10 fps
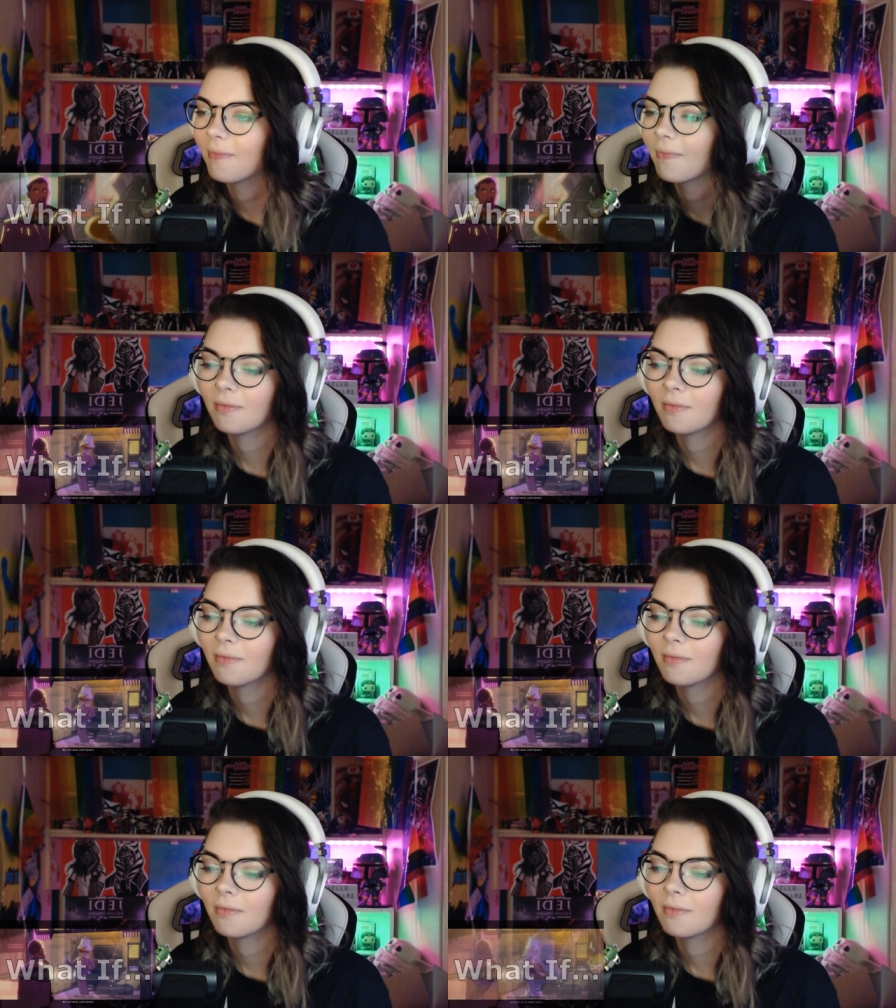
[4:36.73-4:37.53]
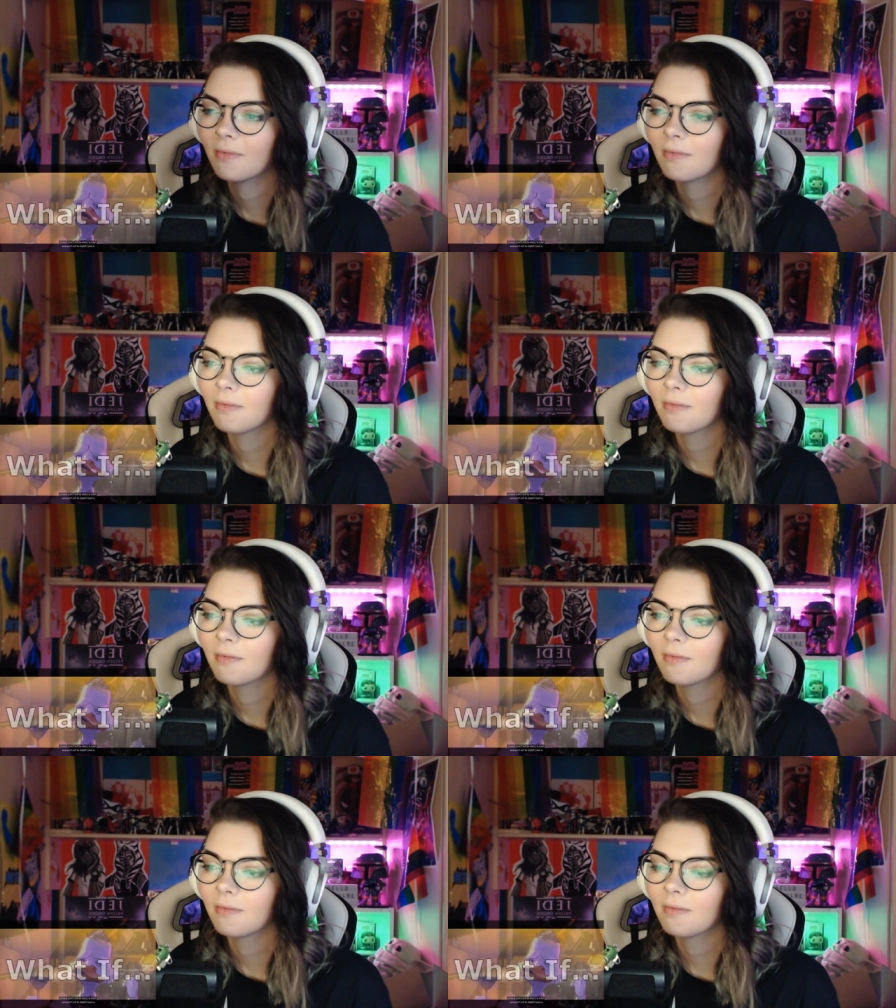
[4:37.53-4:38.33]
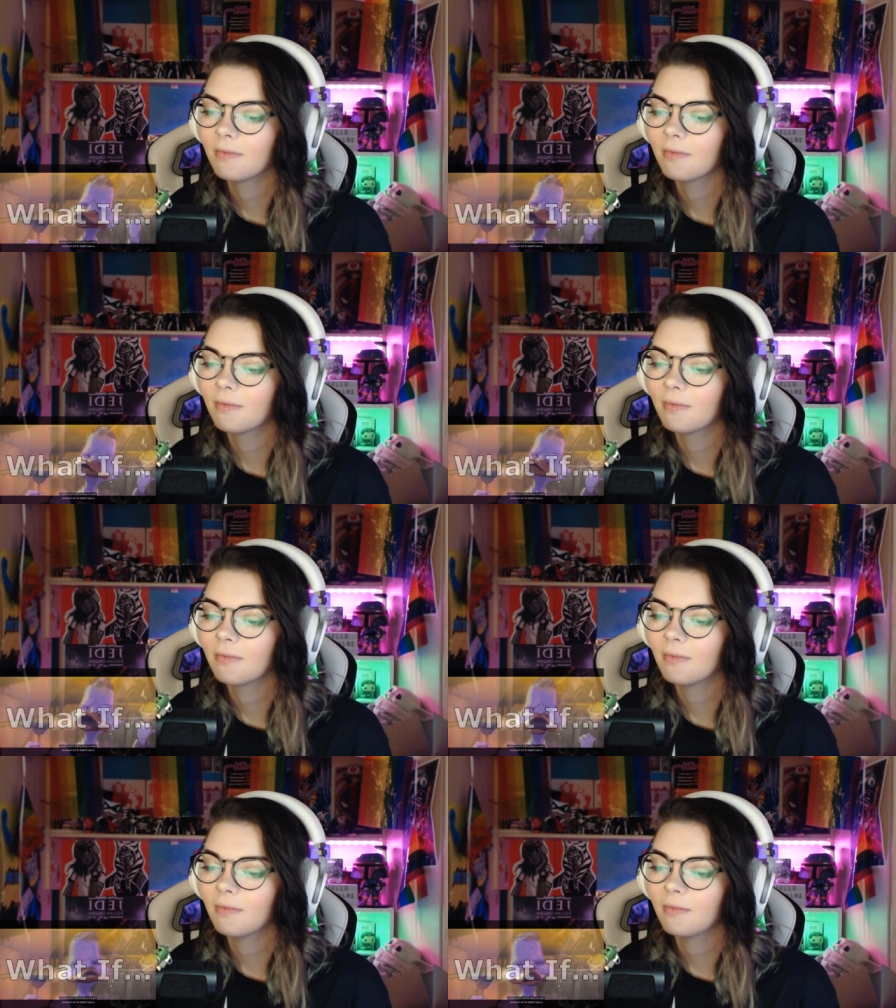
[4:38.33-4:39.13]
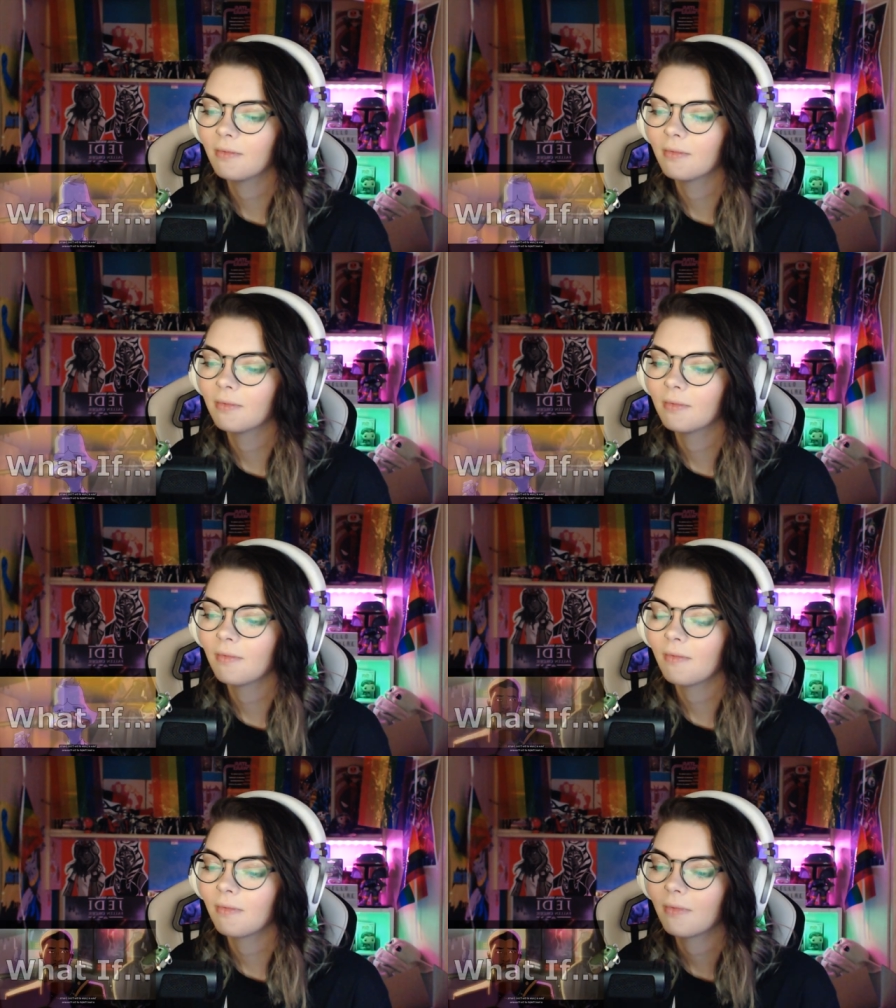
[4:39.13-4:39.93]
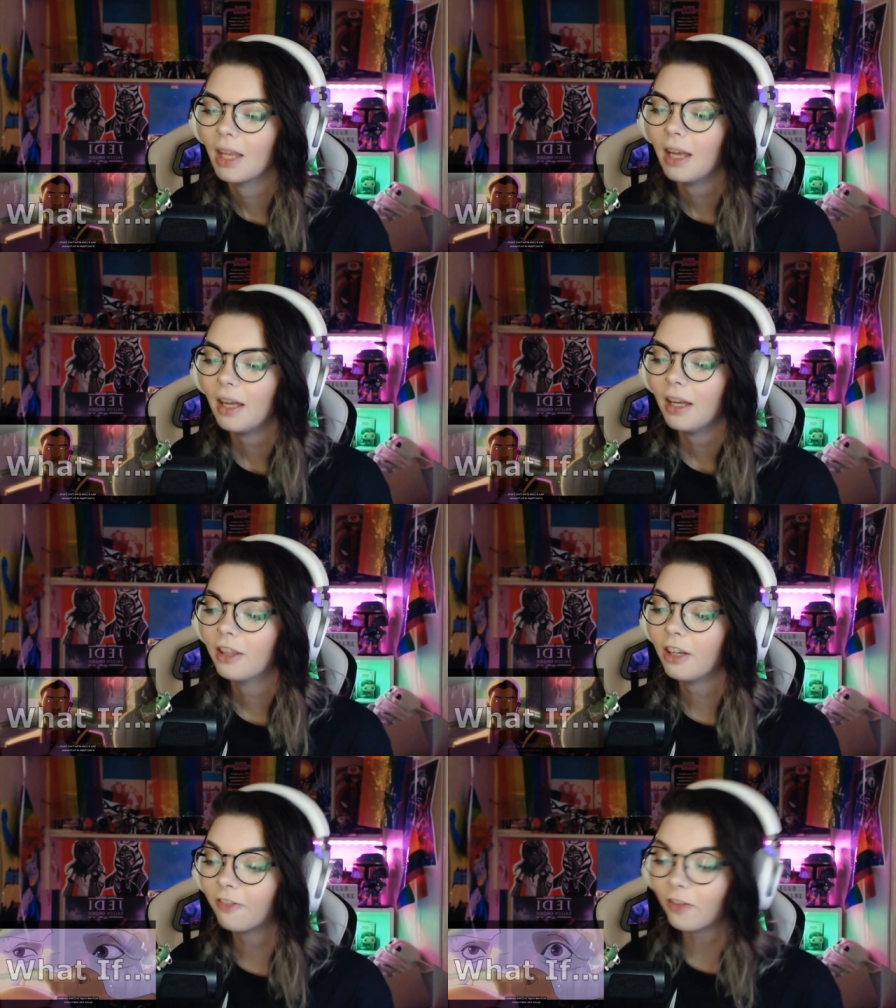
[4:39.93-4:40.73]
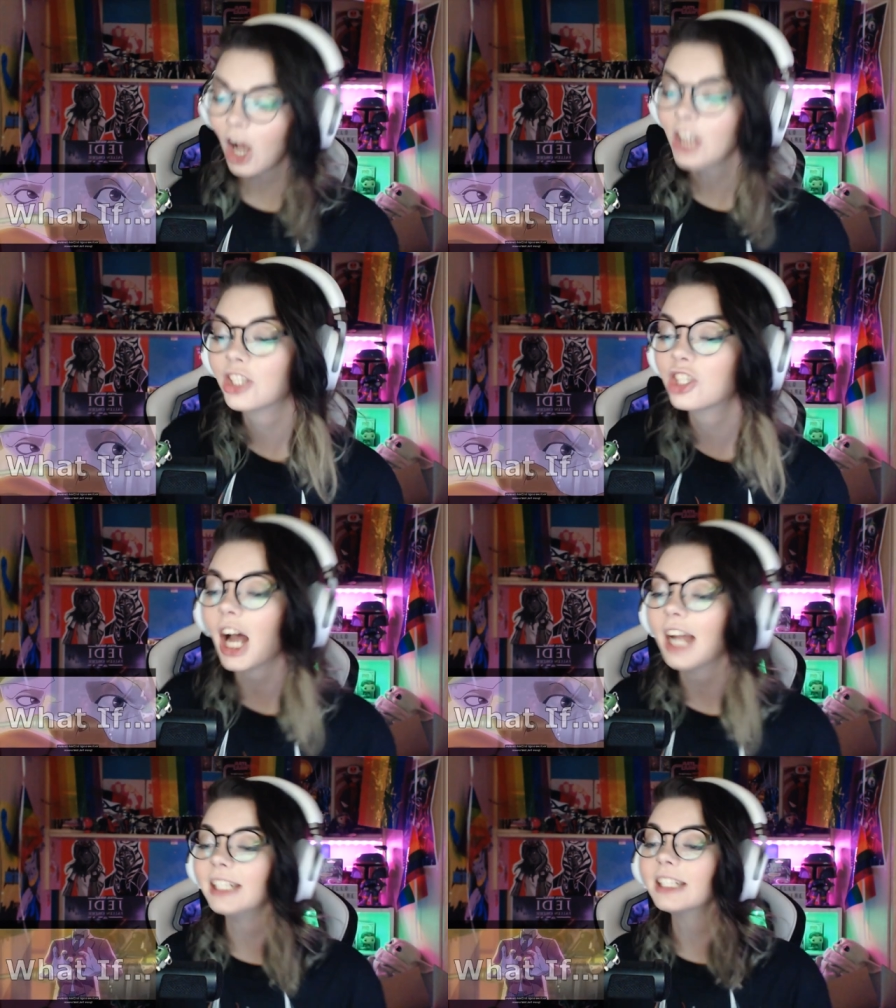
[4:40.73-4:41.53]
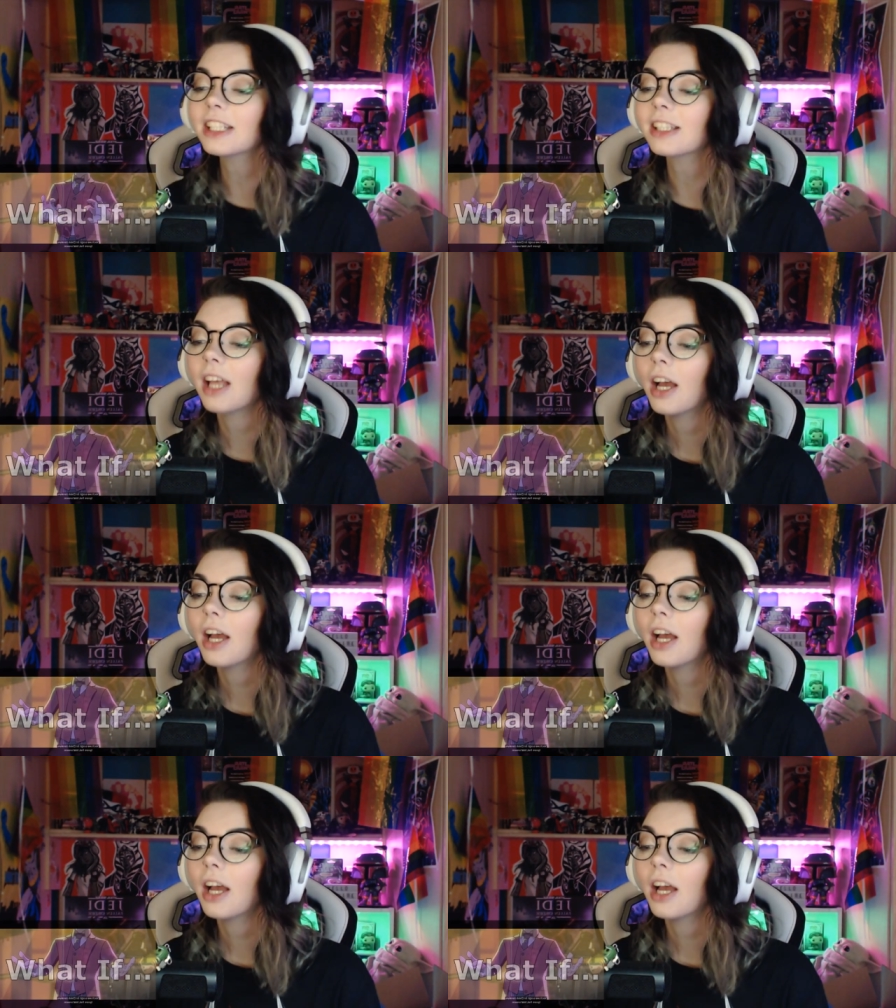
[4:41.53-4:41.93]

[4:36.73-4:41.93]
You know, down the hall, take a at the Frost Giants, a hard Ralph at the The Frost Giants.